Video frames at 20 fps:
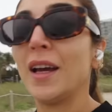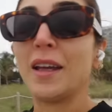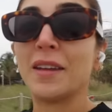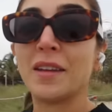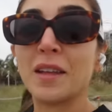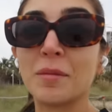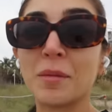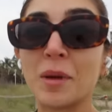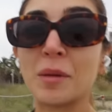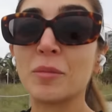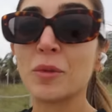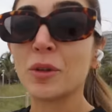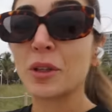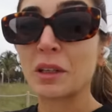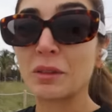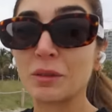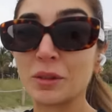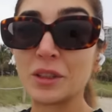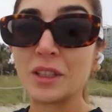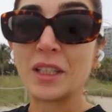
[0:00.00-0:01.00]
And then my
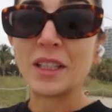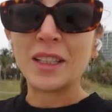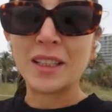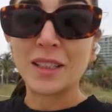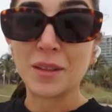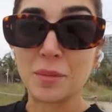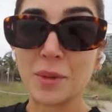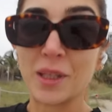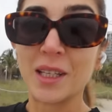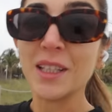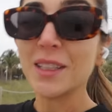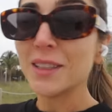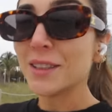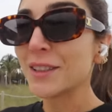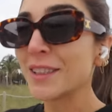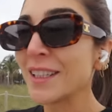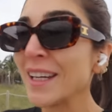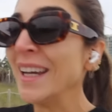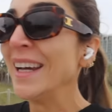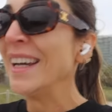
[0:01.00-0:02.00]
morning routine at the
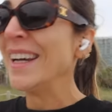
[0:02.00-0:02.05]
beach